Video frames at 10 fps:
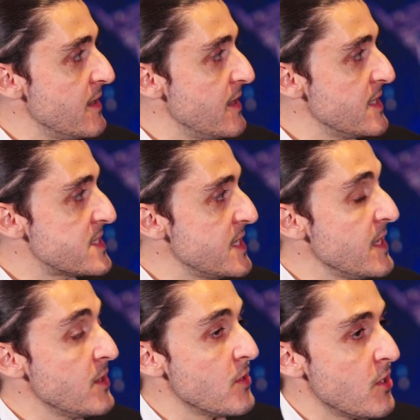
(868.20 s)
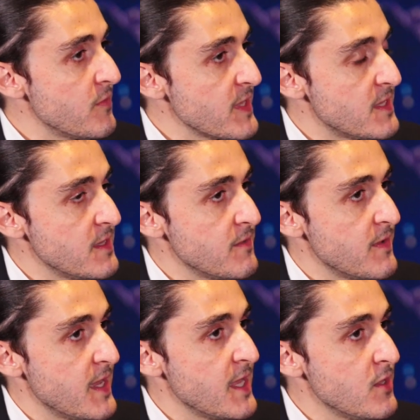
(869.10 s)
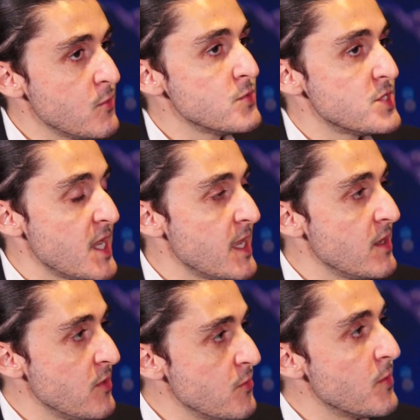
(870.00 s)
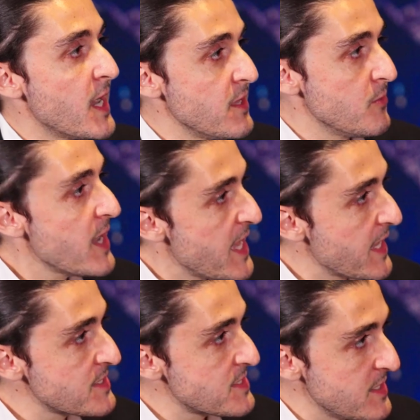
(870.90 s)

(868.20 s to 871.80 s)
let's say, innovative and new gen UI UX,